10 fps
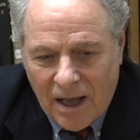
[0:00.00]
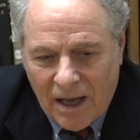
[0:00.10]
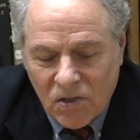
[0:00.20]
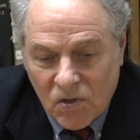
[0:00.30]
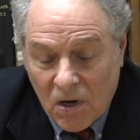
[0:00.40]

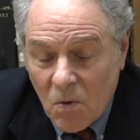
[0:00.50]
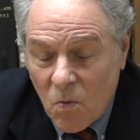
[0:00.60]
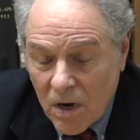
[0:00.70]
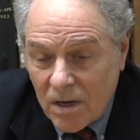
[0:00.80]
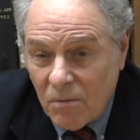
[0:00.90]
I started
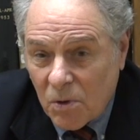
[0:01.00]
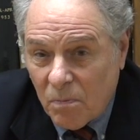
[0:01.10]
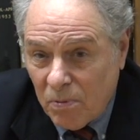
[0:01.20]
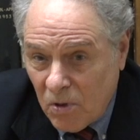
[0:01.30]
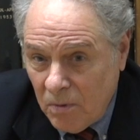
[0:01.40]
working
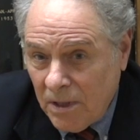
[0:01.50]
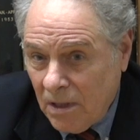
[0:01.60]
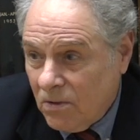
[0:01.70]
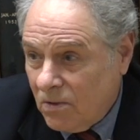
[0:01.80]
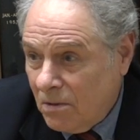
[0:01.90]
with
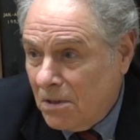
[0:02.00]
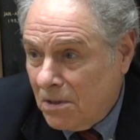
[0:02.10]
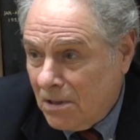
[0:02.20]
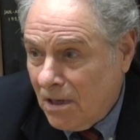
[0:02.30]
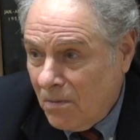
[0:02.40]
Bloomingdale's during the
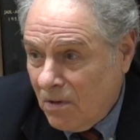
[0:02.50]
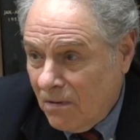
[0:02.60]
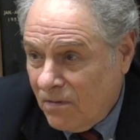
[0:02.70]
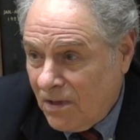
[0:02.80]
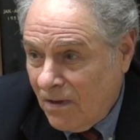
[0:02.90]
summer
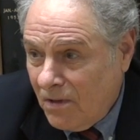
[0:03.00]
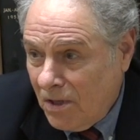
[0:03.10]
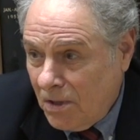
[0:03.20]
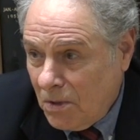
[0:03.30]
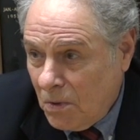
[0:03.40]
of
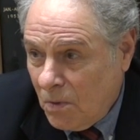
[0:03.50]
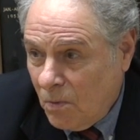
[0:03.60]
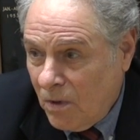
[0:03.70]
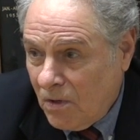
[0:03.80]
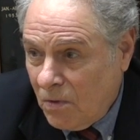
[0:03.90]
72
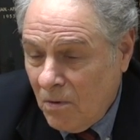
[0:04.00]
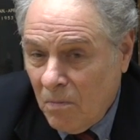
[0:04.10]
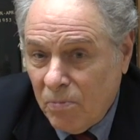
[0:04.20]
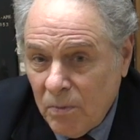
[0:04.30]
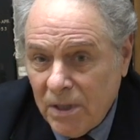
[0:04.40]
when
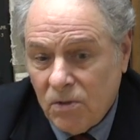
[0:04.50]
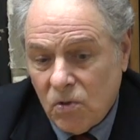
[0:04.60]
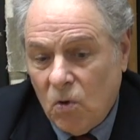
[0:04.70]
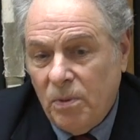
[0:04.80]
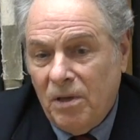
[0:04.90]
it, Bloomingdale's
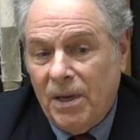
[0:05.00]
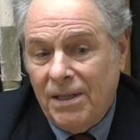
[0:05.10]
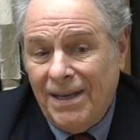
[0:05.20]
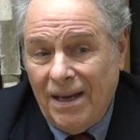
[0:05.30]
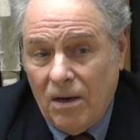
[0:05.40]
opened in my
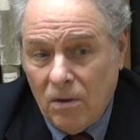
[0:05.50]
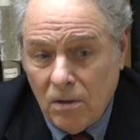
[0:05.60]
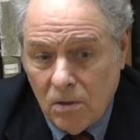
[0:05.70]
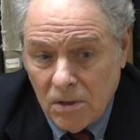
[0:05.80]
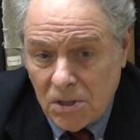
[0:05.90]
town
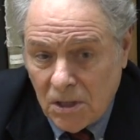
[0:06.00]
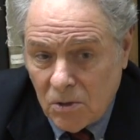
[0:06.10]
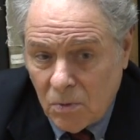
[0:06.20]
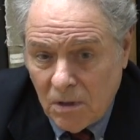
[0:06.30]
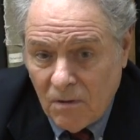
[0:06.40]
in Garden City.
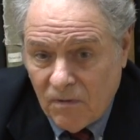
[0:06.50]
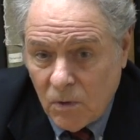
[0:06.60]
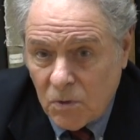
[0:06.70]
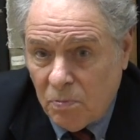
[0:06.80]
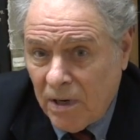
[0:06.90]
It's one of their
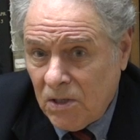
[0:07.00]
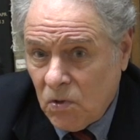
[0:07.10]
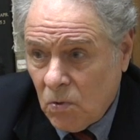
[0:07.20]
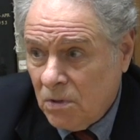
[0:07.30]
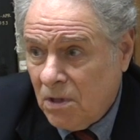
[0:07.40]
first branch
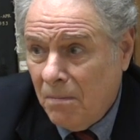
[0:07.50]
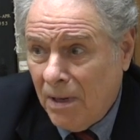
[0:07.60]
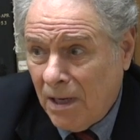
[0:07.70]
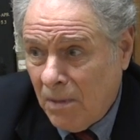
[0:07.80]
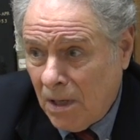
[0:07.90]
stores in
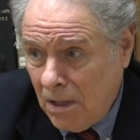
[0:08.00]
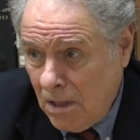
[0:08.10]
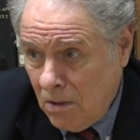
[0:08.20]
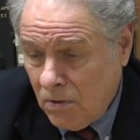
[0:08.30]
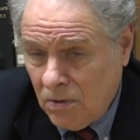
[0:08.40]
many, many
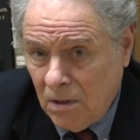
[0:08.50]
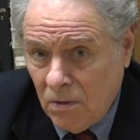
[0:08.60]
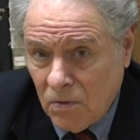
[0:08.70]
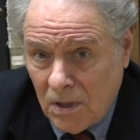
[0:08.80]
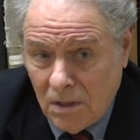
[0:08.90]
years in
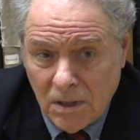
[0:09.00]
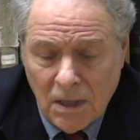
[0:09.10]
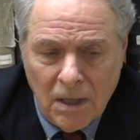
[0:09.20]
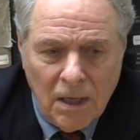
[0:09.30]
those days.